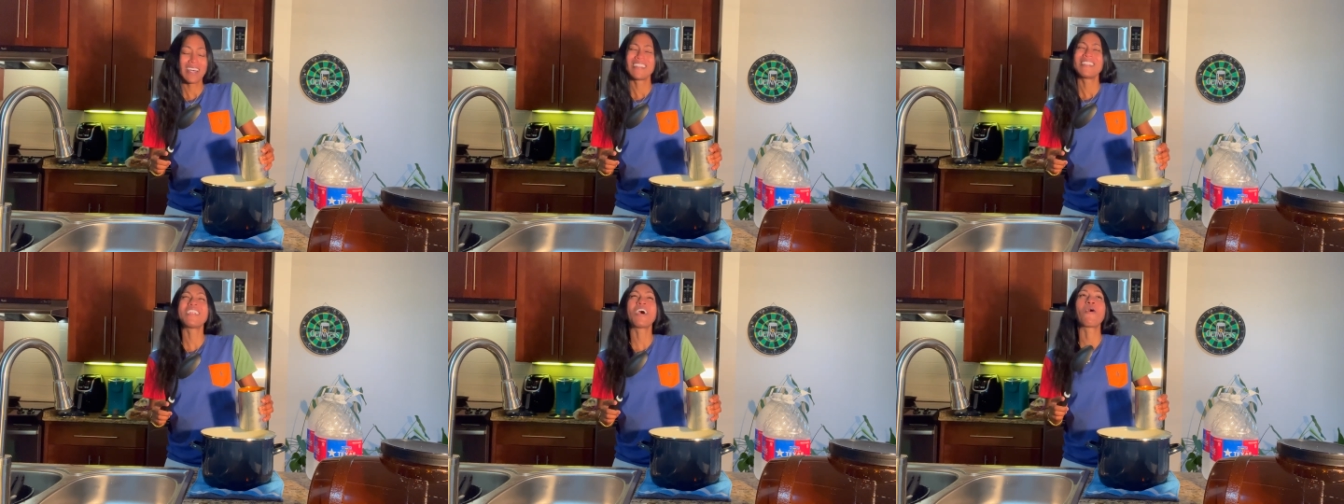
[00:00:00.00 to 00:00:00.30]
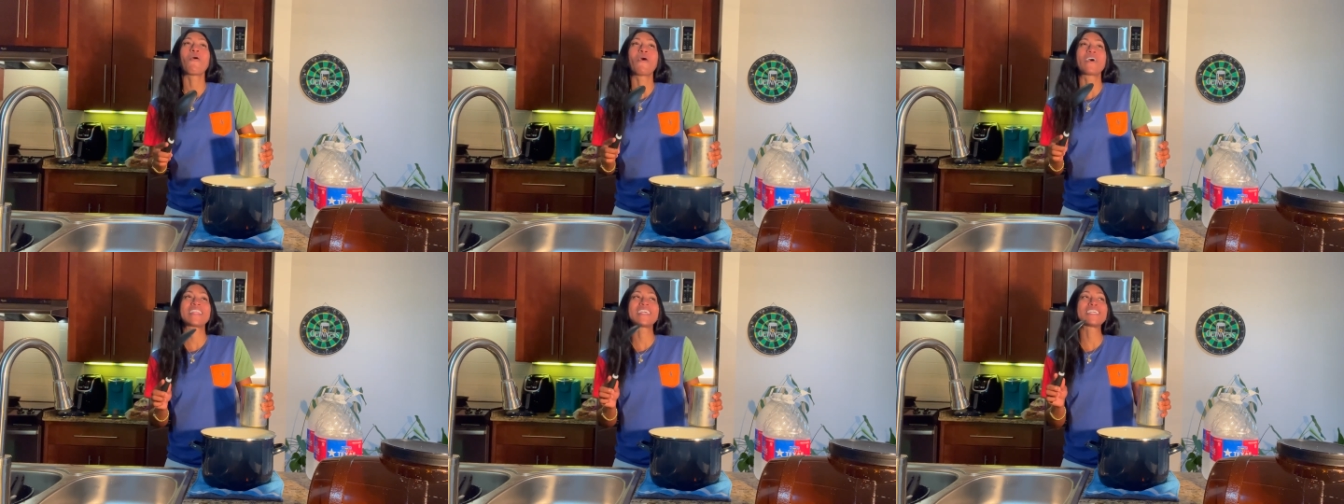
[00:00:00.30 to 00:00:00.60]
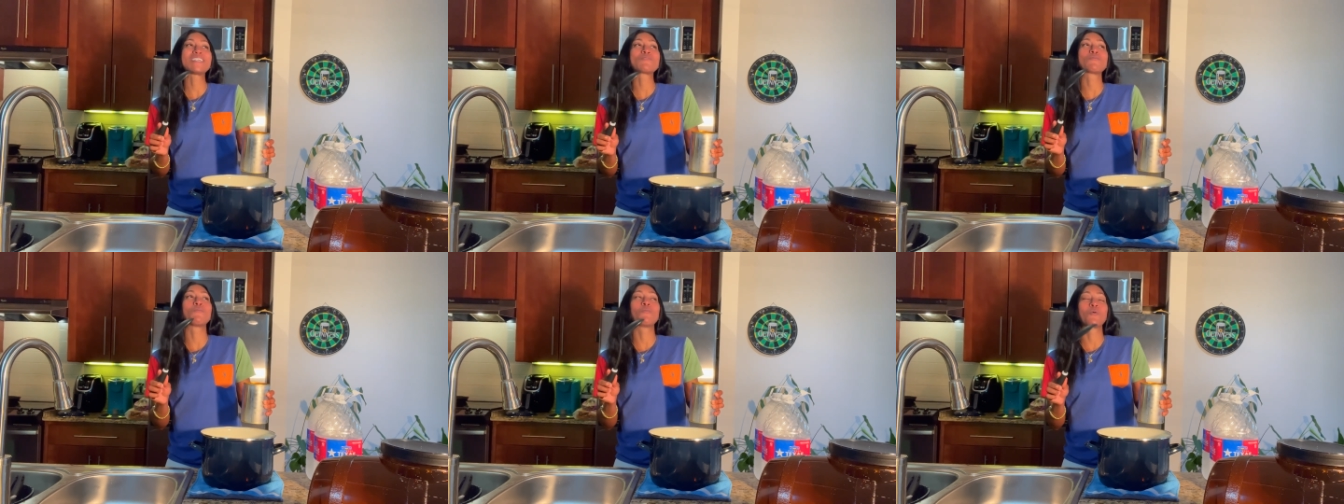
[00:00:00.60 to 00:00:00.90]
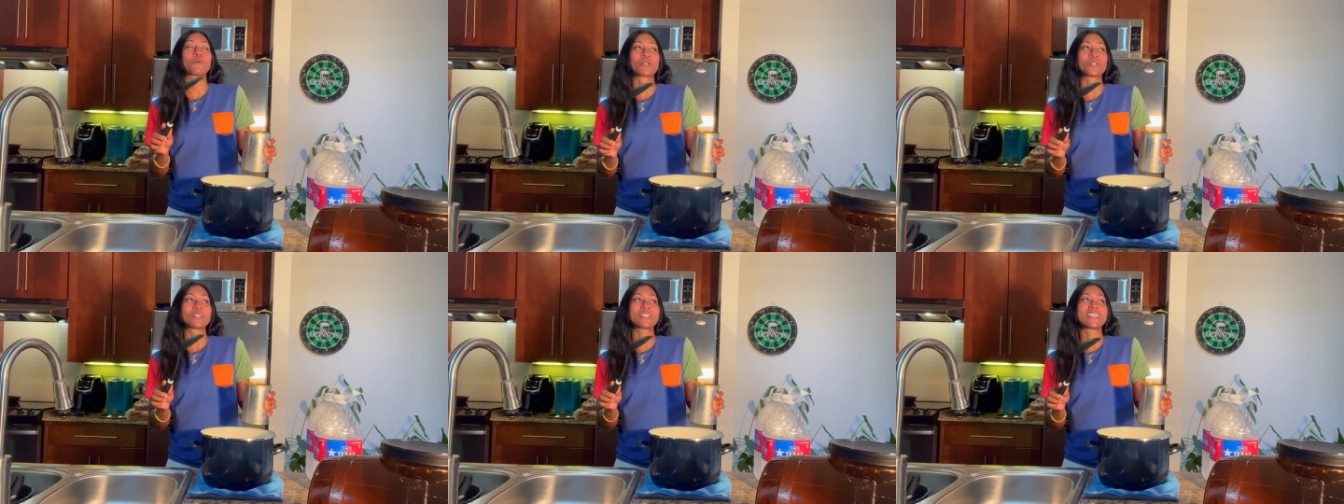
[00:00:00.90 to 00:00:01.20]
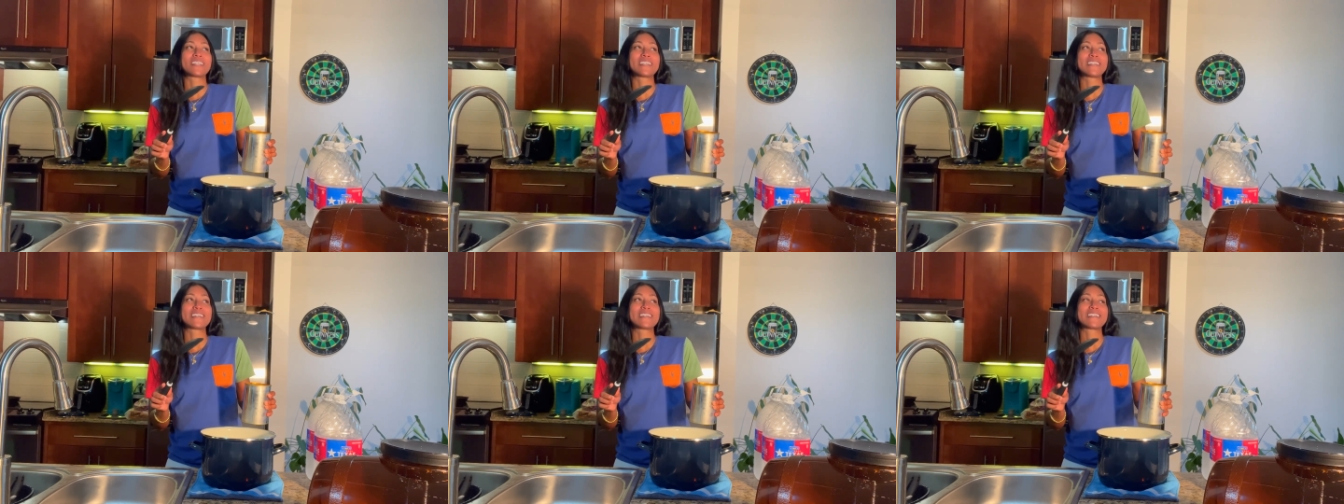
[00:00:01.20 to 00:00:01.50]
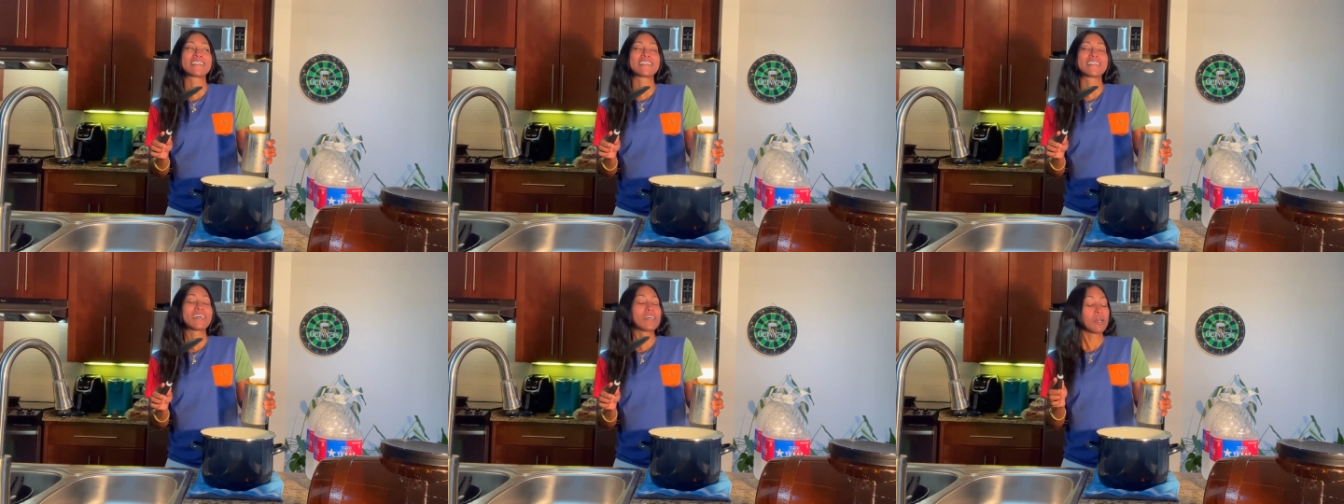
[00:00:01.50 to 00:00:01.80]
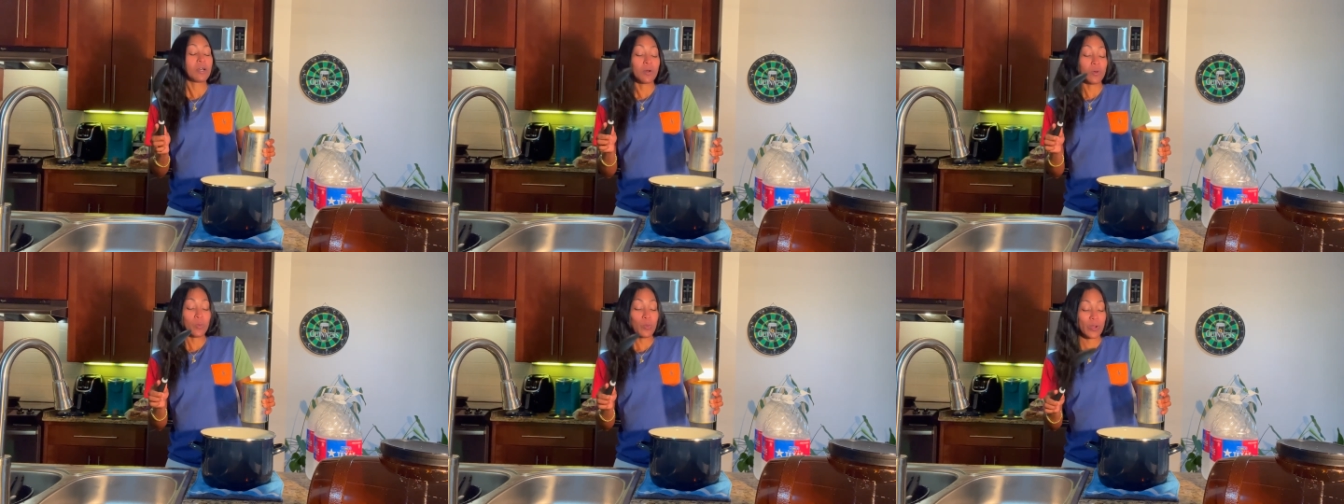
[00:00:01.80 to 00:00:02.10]
No, I think it's wort.
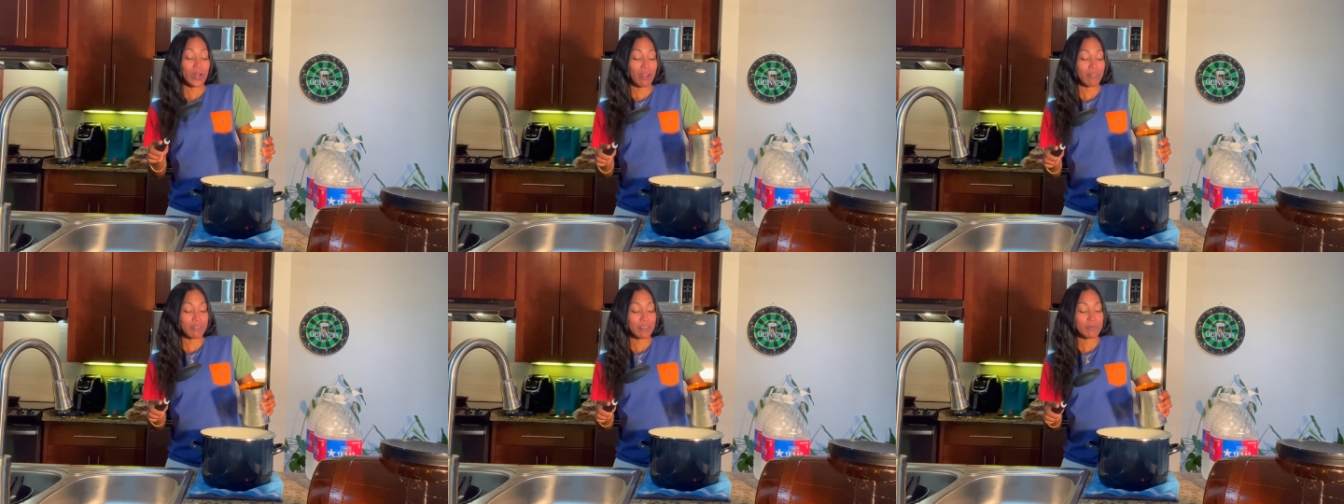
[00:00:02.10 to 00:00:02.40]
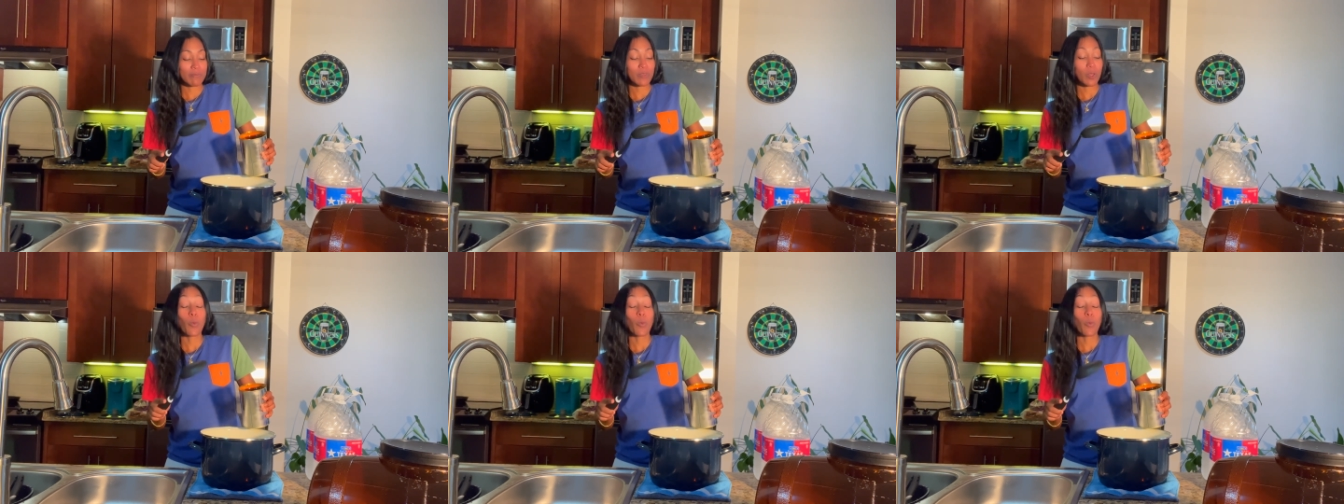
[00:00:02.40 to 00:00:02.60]
Whatever.